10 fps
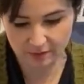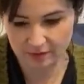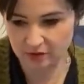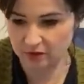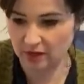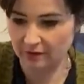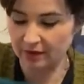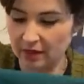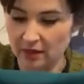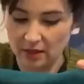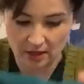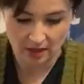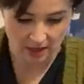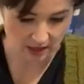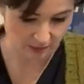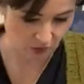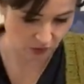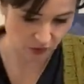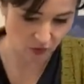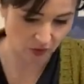We're just having, um,
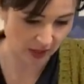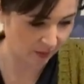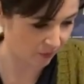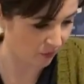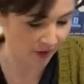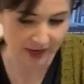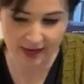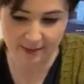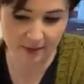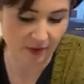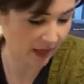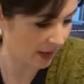sorting it all out before I came on here.